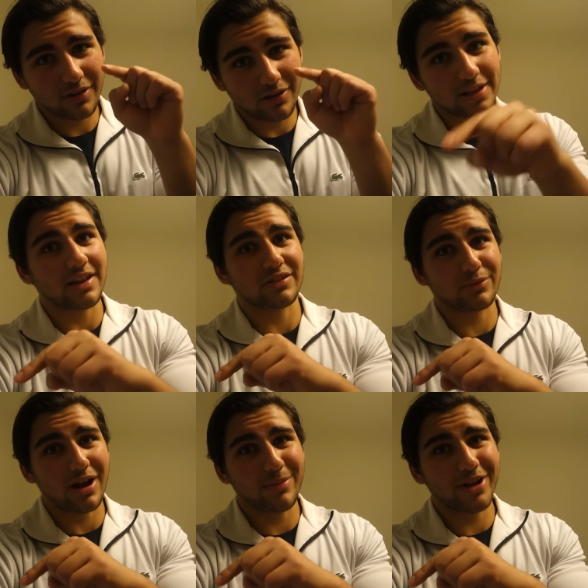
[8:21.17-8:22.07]
Click that
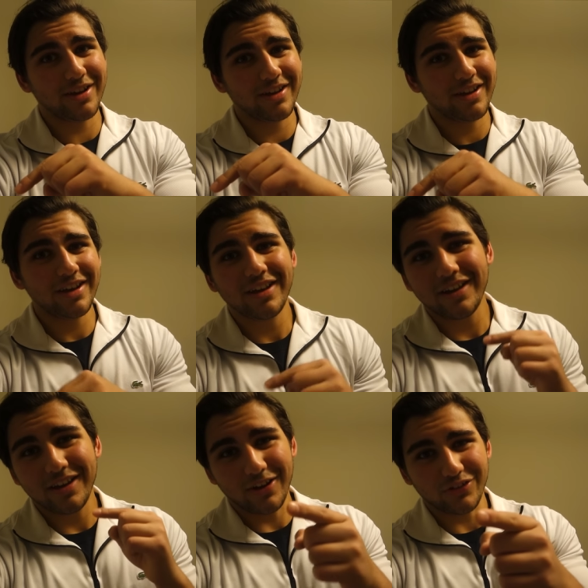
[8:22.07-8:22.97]
subscribe button,
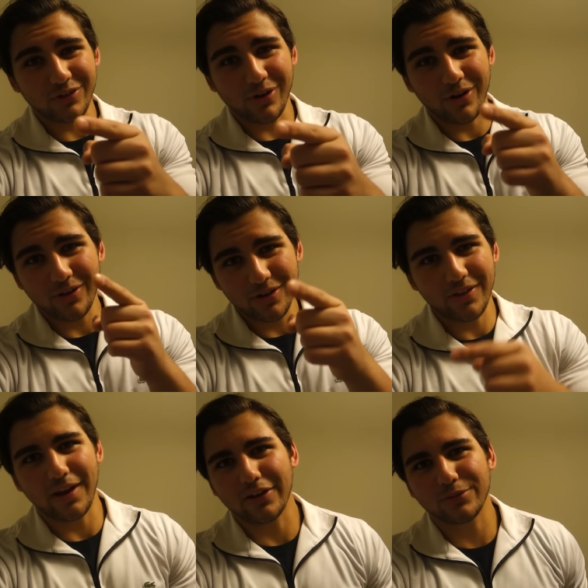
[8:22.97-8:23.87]
and I'll see you all in
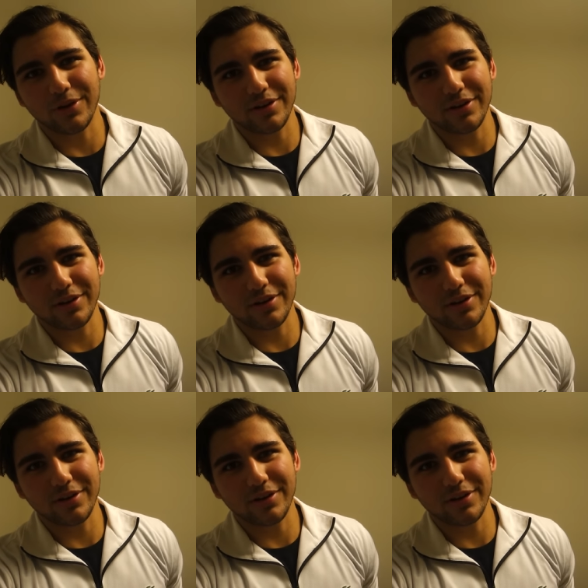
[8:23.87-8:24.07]
the next